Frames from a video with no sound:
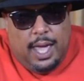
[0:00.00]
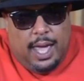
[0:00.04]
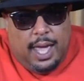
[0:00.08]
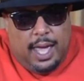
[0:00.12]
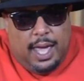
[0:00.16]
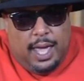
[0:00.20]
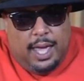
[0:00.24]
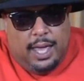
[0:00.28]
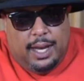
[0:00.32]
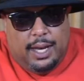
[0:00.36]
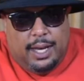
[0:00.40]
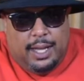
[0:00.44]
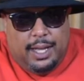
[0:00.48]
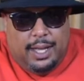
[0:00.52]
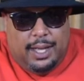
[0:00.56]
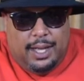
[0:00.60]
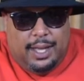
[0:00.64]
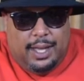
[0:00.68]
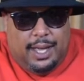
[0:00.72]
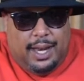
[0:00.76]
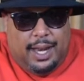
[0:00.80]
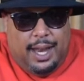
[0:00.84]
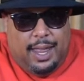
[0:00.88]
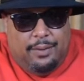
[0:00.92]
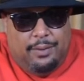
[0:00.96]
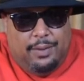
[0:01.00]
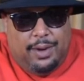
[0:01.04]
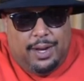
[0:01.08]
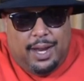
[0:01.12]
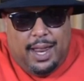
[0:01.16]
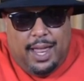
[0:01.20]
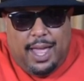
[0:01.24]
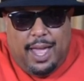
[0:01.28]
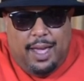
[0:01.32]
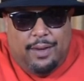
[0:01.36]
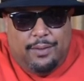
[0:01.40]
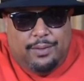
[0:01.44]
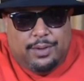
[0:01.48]
and
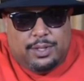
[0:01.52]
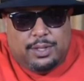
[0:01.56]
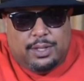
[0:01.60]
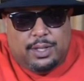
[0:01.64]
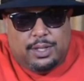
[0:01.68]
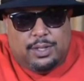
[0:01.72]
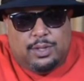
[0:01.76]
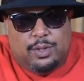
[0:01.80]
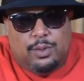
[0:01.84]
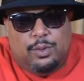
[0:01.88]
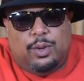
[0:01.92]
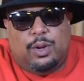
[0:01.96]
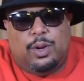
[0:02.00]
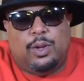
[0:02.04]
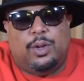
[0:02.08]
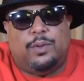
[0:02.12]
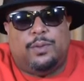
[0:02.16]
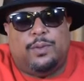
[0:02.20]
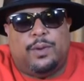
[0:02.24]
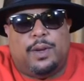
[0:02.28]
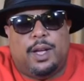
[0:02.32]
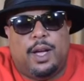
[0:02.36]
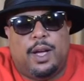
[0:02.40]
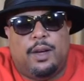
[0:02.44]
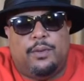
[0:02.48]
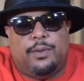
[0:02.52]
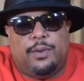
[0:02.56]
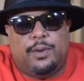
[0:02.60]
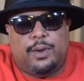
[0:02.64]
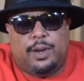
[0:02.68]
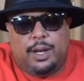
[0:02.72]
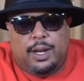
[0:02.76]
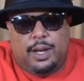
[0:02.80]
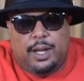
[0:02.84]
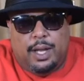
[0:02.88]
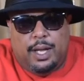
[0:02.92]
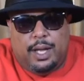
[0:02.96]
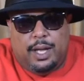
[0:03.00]
11.5 is just too close for comfort.
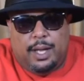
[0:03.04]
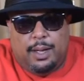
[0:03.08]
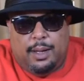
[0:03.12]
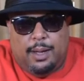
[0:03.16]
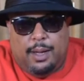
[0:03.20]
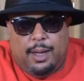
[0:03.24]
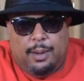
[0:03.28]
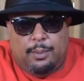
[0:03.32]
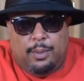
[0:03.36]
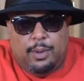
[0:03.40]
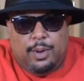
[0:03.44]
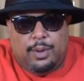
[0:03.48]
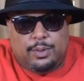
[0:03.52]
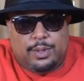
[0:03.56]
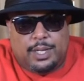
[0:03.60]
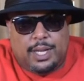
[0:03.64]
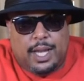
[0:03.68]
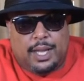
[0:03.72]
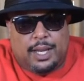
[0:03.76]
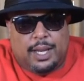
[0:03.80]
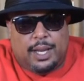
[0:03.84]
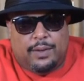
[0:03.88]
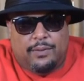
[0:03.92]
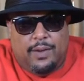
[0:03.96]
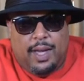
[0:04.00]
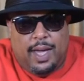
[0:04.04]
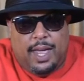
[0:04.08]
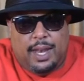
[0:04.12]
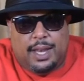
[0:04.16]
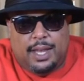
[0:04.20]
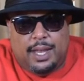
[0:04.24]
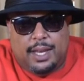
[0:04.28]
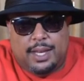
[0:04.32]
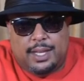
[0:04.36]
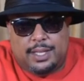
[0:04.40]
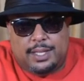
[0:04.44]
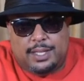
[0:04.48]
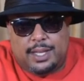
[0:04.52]
I'm going to take Nevada
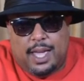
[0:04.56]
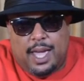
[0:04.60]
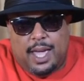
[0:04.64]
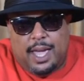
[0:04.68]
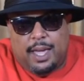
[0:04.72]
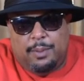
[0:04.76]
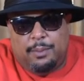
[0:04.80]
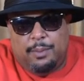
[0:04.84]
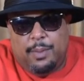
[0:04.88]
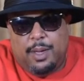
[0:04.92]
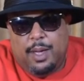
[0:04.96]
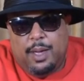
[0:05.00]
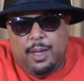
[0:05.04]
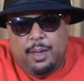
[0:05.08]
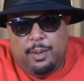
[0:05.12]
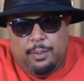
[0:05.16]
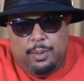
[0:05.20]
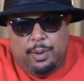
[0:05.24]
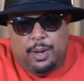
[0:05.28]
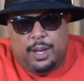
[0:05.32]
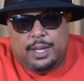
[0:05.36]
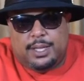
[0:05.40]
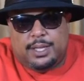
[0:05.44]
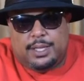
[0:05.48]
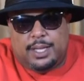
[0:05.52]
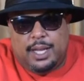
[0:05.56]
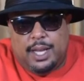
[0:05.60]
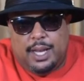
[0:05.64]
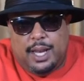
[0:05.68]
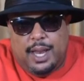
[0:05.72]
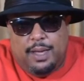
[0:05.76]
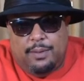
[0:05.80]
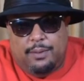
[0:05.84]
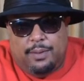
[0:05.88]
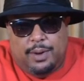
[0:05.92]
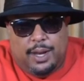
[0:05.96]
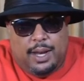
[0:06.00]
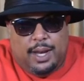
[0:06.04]
in this game, plus the
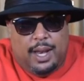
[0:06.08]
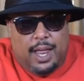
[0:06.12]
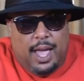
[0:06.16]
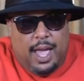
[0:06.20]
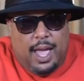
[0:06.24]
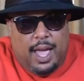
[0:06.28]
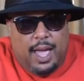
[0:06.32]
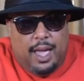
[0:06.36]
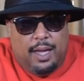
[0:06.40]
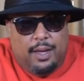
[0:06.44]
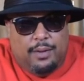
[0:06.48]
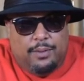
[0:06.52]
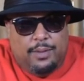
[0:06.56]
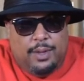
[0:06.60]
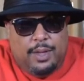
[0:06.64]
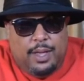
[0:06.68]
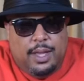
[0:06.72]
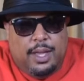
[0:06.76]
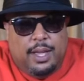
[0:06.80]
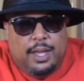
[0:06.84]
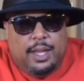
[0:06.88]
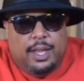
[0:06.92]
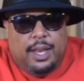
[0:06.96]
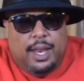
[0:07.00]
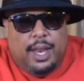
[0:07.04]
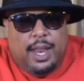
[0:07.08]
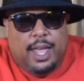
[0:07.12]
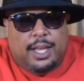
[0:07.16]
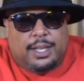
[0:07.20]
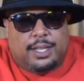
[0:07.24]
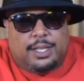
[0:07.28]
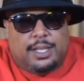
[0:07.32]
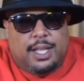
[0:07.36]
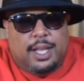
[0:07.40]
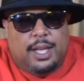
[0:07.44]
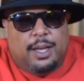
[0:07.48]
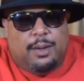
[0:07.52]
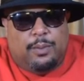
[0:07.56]
11.5.
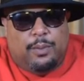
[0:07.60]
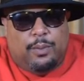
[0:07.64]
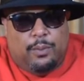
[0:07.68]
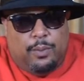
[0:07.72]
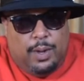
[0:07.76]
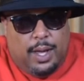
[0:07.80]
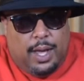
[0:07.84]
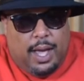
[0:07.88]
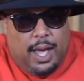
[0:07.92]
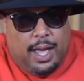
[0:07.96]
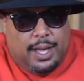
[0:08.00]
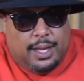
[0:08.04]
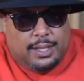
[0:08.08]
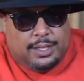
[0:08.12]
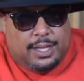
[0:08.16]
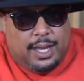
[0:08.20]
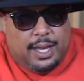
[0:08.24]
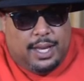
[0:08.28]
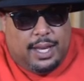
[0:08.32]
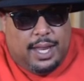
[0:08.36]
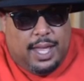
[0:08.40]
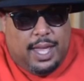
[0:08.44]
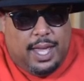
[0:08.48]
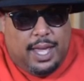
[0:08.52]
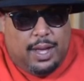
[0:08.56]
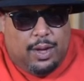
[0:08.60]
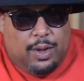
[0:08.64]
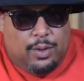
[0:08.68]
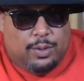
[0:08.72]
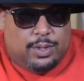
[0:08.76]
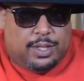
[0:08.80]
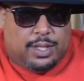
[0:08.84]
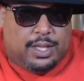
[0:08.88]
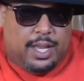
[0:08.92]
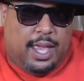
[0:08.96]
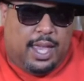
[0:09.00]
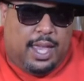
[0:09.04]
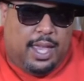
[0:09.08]
Next up, we got San Diego
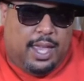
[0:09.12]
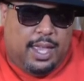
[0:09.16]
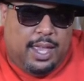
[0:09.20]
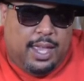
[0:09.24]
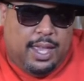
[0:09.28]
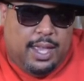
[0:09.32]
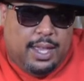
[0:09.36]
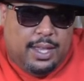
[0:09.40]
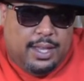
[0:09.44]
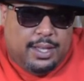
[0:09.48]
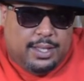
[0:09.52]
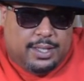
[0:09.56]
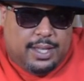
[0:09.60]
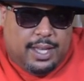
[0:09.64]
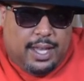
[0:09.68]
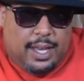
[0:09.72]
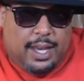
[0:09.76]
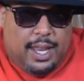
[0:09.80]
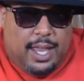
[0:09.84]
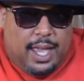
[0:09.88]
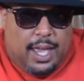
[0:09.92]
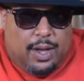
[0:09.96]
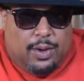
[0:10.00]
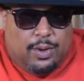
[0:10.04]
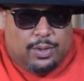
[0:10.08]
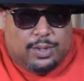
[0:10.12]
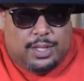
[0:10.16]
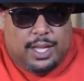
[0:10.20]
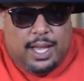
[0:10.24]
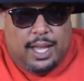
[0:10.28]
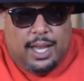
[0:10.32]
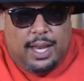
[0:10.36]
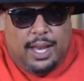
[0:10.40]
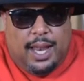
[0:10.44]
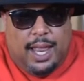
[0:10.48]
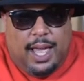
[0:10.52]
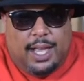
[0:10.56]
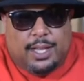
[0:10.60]
State. San Diego
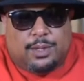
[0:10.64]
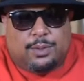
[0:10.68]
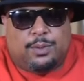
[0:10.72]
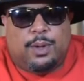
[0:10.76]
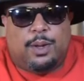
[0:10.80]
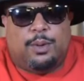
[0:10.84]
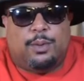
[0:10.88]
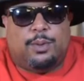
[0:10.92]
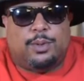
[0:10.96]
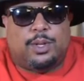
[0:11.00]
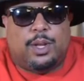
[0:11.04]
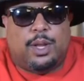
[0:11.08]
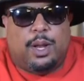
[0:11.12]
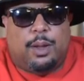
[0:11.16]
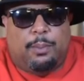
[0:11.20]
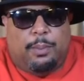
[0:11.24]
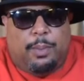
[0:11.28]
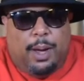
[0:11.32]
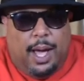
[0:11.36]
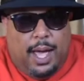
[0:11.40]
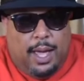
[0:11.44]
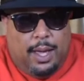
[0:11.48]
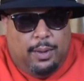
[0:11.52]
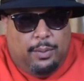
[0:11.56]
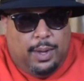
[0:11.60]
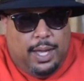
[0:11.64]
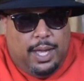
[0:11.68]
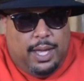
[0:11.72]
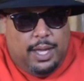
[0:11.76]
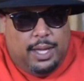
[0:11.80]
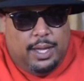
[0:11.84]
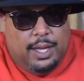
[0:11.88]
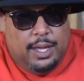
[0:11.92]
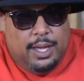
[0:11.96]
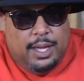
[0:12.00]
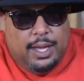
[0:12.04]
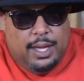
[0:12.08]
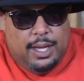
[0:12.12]
State last week was on a bye
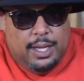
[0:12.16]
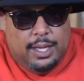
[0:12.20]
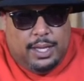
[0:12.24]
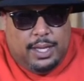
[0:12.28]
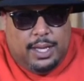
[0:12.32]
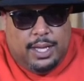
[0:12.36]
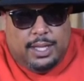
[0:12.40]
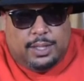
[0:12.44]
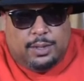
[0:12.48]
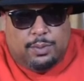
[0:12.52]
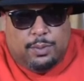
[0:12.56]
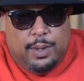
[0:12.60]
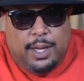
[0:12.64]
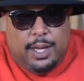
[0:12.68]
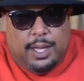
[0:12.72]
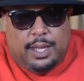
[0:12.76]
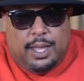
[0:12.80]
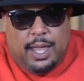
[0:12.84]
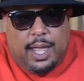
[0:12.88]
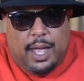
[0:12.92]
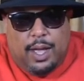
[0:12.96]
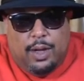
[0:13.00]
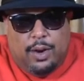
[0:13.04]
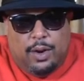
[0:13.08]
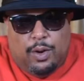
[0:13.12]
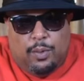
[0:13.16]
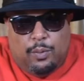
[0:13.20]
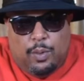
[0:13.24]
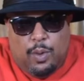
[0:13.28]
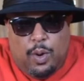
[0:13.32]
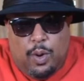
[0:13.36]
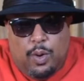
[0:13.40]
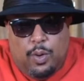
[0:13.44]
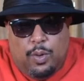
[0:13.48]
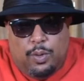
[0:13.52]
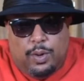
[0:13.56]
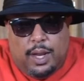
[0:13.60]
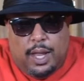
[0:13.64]
week. This week, they're on the
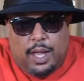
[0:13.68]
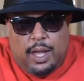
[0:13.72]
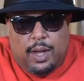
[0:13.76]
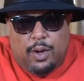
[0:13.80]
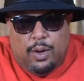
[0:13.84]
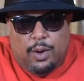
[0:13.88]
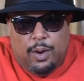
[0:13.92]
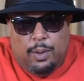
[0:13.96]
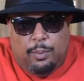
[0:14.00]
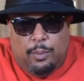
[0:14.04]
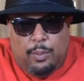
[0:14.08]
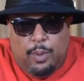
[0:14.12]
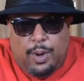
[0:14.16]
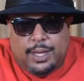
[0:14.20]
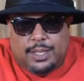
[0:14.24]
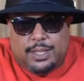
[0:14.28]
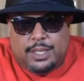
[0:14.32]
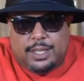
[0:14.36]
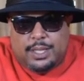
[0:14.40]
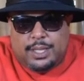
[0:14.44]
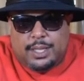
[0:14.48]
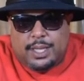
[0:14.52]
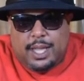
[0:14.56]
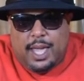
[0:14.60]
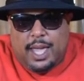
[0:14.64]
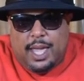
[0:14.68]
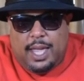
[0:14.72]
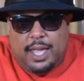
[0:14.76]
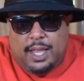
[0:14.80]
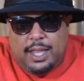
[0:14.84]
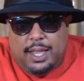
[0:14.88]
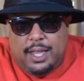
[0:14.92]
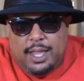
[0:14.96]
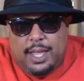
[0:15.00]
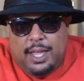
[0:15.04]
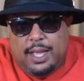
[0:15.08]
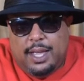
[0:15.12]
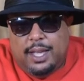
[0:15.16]
road. They go to Boise State.
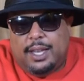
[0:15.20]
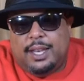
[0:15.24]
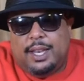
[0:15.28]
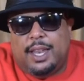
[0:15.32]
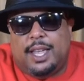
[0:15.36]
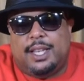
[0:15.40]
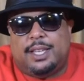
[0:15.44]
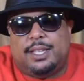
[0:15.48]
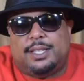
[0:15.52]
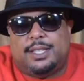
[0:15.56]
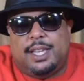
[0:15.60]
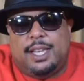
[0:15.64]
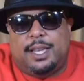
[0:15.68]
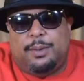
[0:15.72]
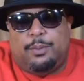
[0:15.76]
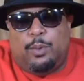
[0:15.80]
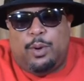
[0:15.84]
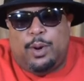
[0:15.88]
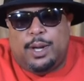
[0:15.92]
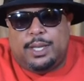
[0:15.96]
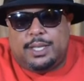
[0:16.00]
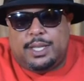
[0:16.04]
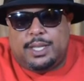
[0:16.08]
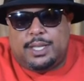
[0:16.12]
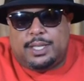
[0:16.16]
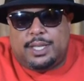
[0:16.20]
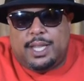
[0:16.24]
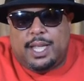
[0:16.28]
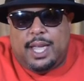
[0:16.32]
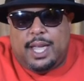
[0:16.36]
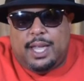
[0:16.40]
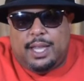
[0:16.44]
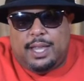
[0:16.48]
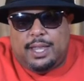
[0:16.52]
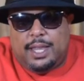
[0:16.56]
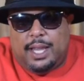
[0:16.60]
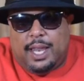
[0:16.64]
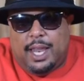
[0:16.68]
They see Boise
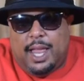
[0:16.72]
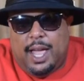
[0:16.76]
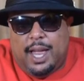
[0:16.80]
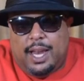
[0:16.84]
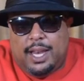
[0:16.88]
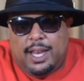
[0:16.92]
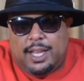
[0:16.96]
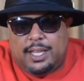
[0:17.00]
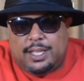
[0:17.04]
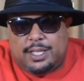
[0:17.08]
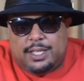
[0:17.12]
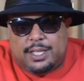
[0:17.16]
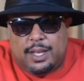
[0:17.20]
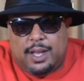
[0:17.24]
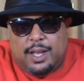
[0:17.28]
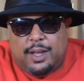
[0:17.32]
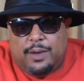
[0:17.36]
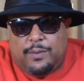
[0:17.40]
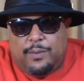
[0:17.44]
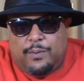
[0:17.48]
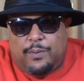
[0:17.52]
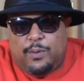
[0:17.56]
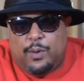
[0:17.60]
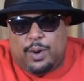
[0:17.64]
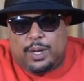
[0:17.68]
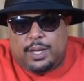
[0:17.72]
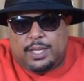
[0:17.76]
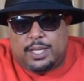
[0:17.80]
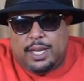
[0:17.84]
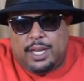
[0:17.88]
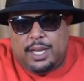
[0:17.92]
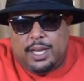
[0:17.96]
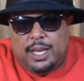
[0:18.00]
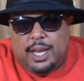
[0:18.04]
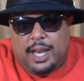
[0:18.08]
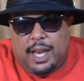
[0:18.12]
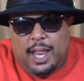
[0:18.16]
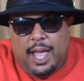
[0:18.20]
State. The line is
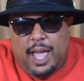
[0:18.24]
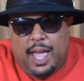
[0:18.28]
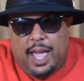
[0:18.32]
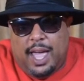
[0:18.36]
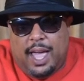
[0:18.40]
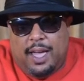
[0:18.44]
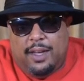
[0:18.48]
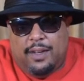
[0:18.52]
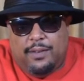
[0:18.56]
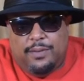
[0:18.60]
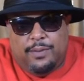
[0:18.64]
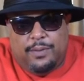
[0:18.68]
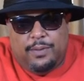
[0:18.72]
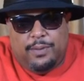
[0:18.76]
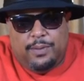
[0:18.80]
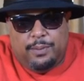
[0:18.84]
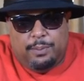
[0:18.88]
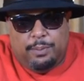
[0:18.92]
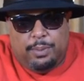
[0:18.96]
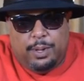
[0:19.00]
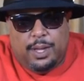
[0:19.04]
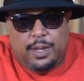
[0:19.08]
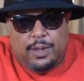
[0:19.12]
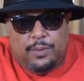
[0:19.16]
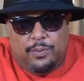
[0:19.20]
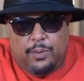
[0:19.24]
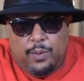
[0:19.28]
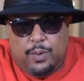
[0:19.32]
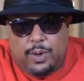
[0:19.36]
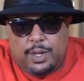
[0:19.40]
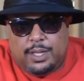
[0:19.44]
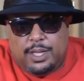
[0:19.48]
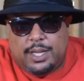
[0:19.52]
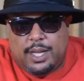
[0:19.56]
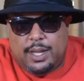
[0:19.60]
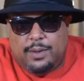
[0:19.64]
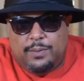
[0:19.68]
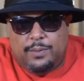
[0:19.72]
14.5, plus
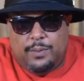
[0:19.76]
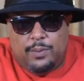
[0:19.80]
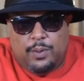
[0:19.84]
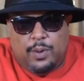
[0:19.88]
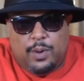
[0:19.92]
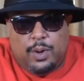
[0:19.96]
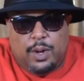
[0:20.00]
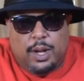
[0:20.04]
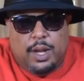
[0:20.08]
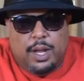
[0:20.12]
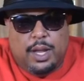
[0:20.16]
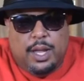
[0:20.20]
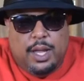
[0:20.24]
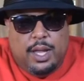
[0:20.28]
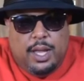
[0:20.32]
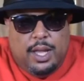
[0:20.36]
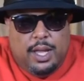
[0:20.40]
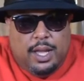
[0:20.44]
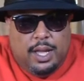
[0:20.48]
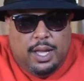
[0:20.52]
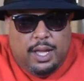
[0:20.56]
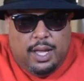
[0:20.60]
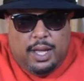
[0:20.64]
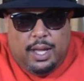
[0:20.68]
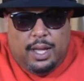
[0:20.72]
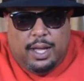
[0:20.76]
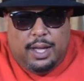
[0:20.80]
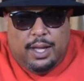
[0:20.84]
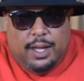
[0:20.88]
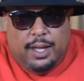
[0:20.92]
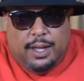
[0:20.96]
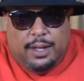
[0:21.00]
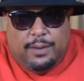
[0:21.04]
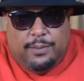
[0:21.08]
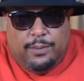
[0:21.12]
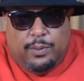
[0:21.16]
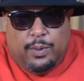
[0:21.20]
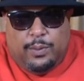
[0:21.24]

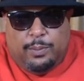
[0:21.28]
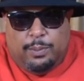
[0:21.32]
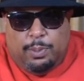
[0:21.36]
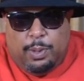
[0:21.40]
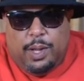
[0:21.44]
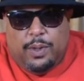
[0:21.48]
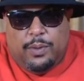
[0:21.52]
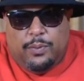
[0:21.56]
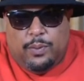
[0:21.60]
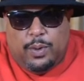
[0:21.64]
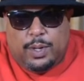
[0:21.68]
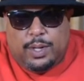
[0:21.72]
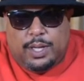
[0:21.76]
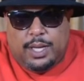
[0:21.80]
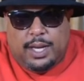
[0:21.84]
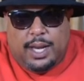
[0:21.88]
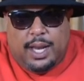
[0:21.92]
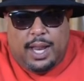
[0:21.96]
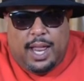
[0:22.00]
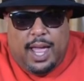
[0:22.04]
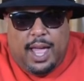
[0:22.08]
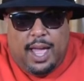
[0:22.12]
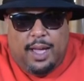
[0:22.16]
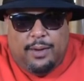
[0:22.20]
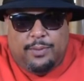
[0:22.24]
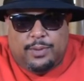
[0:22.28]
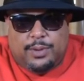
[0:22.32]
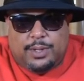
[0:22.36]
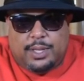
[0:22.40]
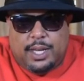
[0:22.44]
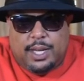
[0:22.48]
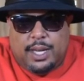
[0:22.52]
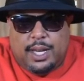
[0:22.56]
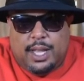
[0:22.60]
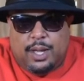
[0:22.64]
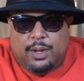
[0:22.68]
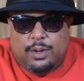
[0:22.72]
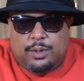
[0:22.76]
14.5 for
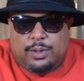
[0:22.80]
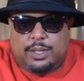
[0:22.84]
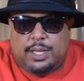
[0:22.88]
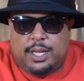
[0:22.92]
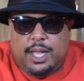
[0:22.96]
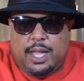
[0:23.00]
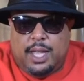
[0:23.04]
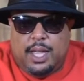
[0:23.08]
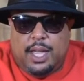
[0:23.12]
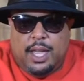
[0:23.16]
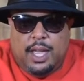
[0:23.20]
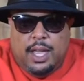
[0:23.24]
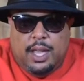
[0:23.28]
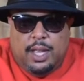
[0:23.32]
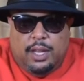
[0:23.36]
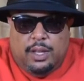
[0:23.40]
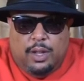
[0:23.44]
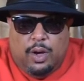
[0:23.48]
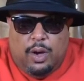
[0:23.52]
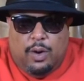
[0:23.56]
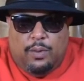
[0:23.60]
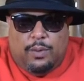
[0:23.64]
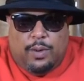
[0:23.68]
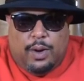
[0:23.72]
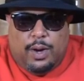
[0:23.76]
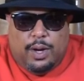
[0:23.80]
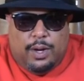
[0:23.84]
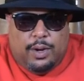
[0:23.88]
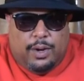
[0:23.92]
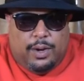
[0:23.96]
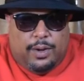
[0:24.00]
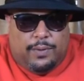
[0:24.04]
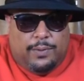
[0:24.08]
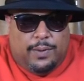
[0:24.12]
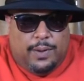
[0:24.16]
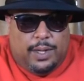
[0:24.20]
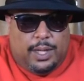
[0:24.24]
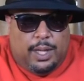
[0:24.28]
San Diego State. The over-under
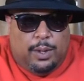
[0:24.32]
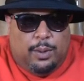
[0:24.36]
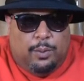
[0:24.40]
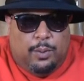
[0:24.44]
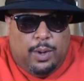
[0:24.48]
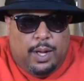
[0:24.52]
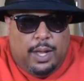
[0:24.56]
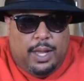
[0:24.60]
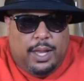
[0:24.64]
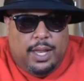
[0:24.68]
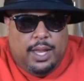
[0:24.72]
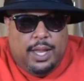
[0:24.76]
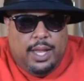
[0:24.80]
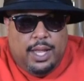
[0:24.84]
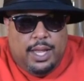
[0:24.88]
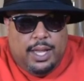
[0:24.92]
is 51.